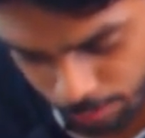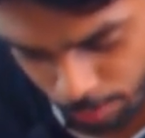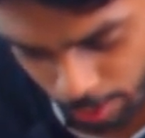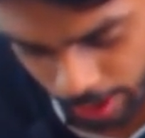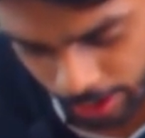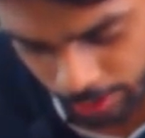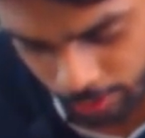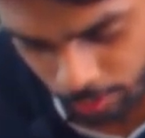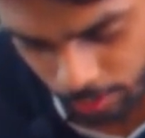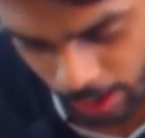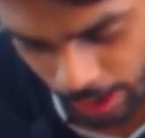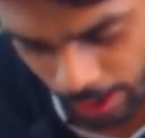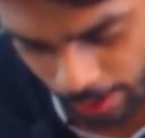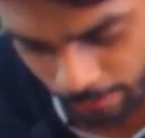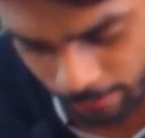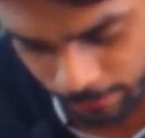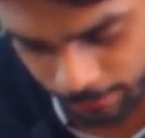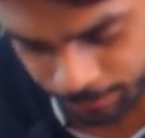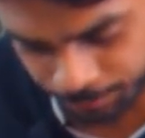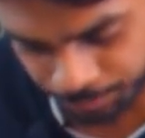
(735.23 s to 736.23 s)
point you
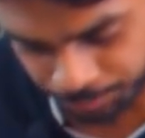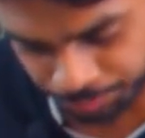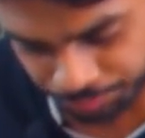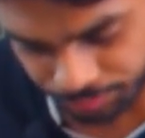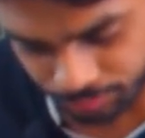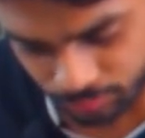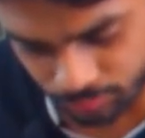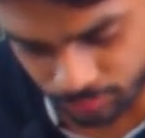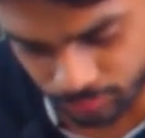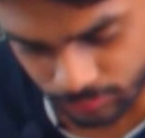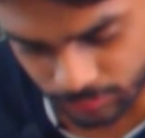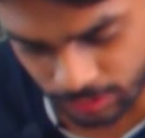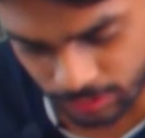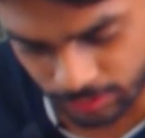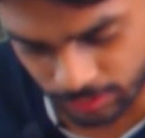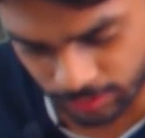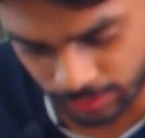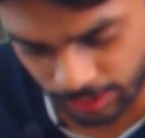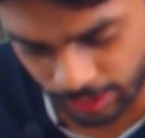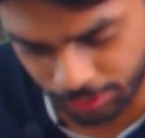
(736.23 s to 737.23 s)
have,
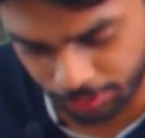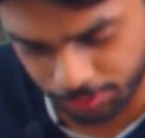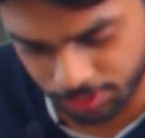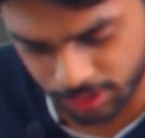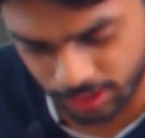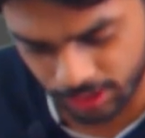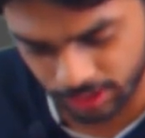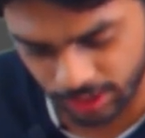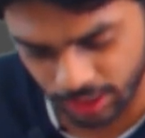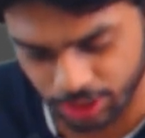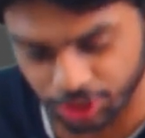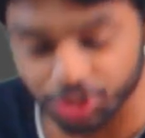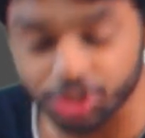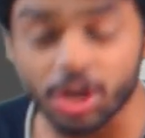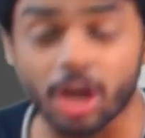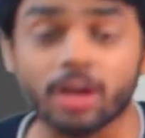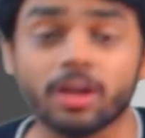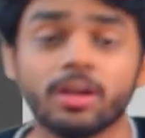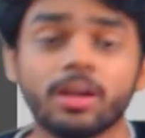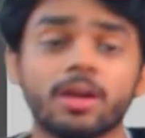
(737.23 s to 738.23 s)
can you see the
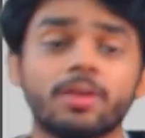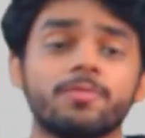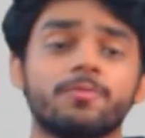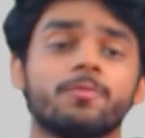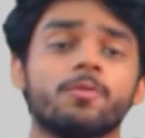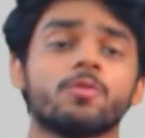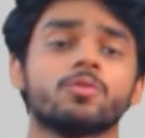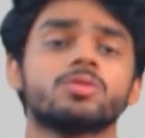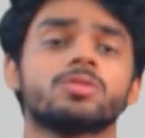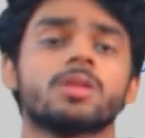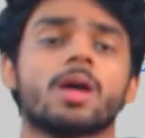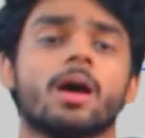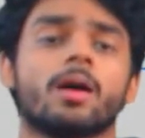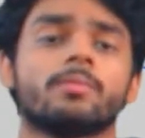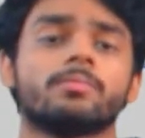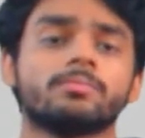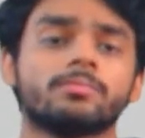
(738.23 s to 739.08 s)
jugular fossa?